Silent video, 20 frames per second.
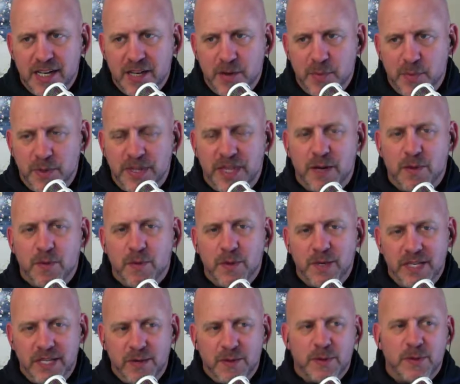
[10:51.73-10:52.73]
But then what we
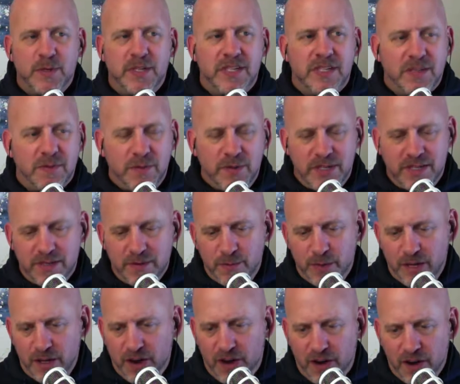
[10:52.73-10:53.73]
did was we
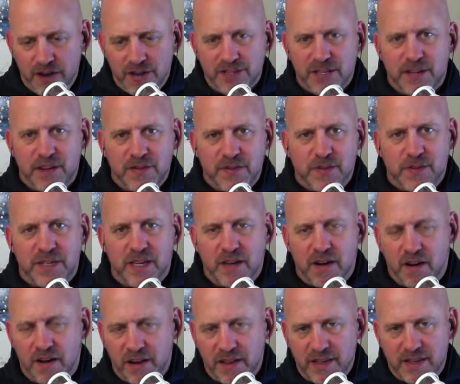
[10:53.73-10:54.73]
caught ourselves and we said,
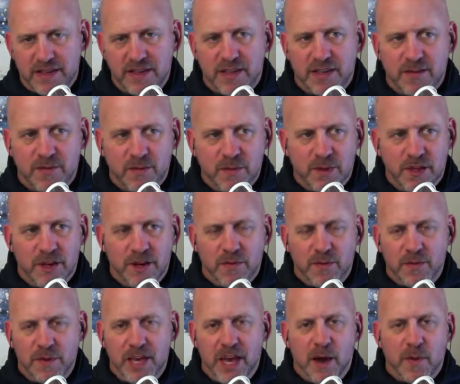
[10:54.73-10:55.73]
all right, listen,
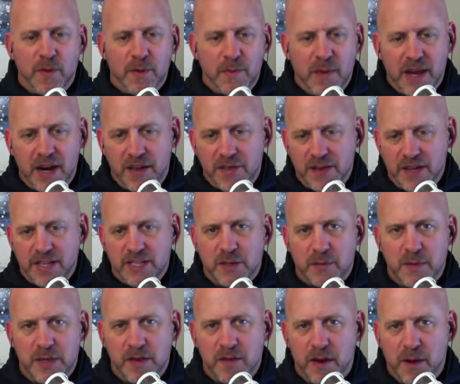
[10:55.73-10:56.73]
we may not think it's
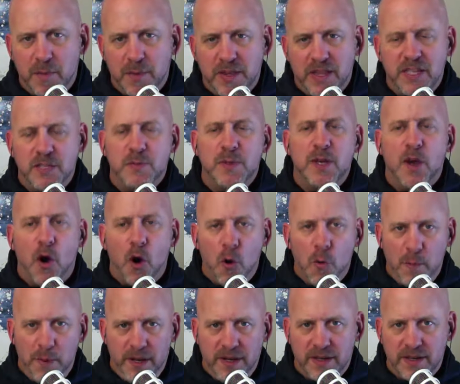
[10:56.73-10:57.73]
going to be great, but let's be
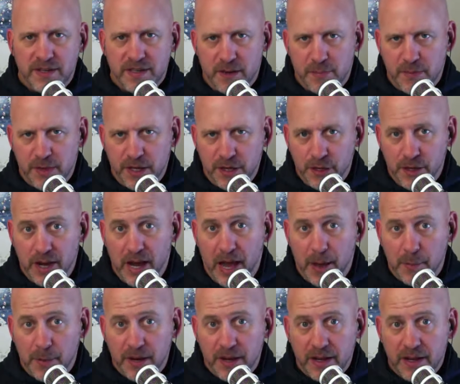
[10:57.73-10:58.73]
open to something good
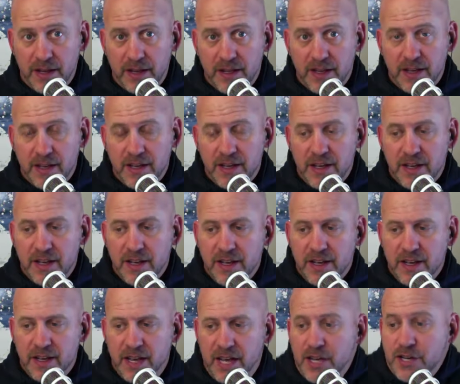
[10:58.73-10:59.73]
happening.
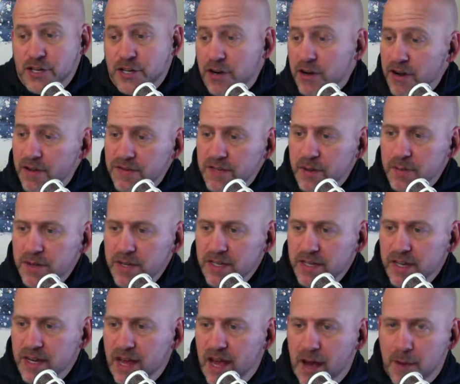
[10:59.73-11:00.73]
And sure enough, something
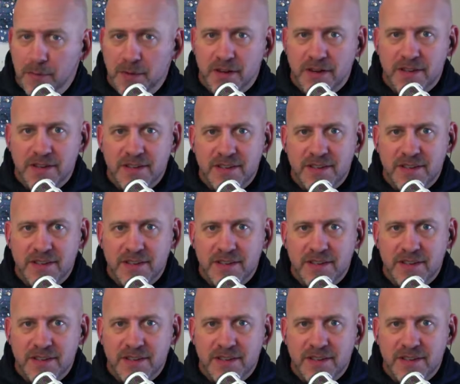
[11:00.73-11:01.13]
did happen.